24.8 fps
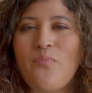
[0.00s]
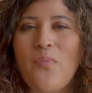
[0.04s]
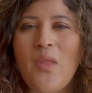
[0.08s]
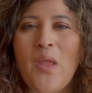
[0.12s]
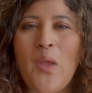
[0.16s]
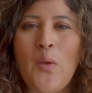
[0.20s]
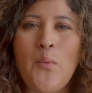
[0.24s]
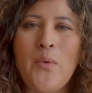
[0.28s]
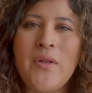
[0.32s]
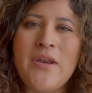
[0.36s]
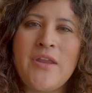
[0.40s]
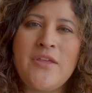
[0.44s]

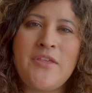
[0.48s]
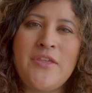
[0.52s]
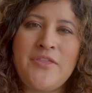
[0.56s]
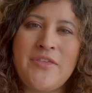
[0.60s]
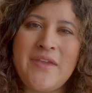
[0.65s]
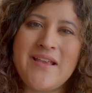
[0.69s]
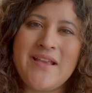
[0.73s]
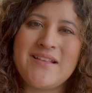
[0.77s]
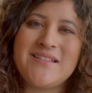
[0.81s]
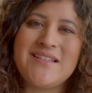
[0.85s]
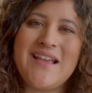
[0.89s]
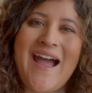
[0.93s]
one of the
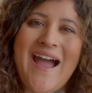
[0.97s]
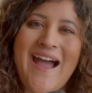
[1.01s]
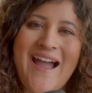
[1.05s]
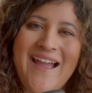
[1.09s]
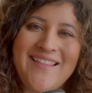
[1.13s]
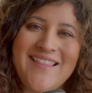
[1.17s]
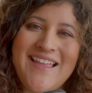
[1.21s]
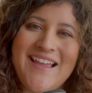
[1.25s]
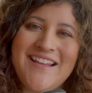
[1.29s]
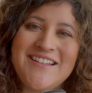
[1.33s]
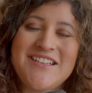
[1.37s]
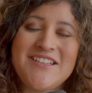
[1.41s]
things that
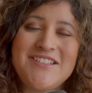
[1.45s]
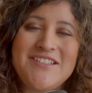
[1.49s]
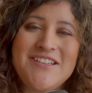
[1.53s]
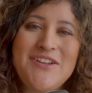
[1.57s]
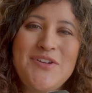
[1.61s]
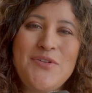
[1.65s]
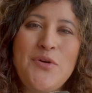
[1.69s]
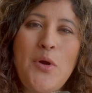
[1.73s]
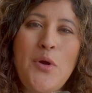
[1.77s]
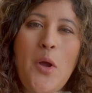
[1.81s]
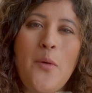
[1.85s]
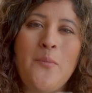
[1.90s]
I like to
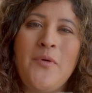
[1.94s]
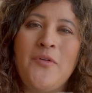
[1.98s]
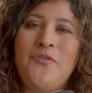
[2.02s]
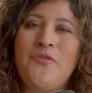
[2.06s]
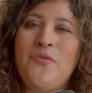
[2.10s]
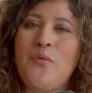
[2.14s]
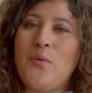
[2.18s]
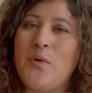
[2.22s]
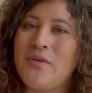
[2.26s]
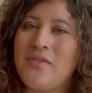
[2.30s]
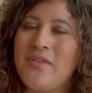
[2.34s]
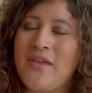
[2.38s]
do
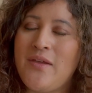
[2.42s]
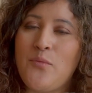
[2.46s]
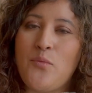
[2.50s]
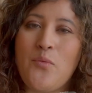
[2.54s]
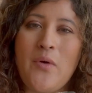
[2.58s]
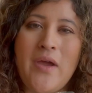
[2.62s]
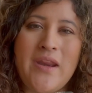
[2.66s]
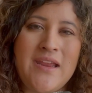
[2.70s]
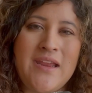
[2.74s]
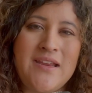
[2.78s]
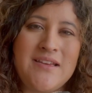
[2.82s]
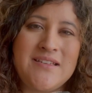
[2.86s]
before the
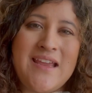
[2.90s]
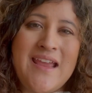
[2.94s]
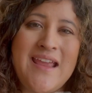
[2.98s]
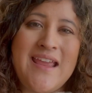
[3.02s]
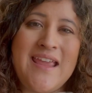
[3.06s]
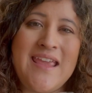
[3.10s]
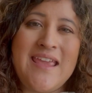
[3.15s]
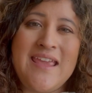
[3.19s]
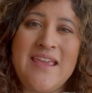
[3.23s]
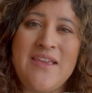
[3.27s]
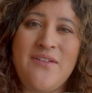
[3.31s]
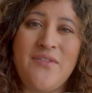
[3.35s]
wedding
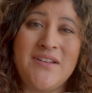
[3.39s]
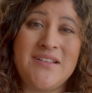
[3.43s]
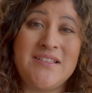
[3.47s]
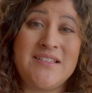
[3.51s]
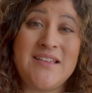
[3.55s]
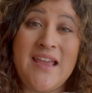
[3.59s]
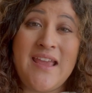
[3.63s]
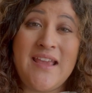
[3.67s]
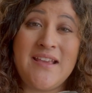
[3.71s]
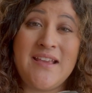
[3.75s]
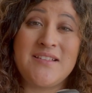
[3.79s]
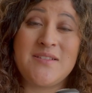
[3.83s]
day even
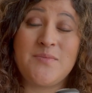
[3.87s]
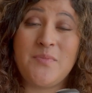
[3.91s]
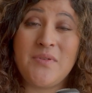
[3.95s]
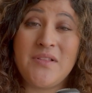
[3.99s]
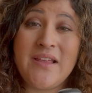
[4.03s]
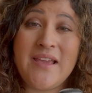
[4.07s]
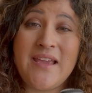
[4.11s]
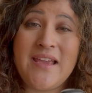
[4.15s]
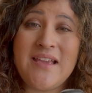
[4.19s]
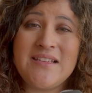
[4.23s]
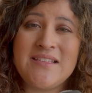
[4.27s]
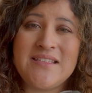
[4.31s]
takes
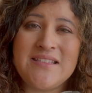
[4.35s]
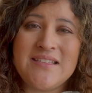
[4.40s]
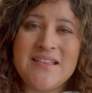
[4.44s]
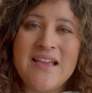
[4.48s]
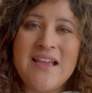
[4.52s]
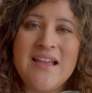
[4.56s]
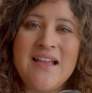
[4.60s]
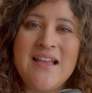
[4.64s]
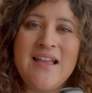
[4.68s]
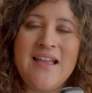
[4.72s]
place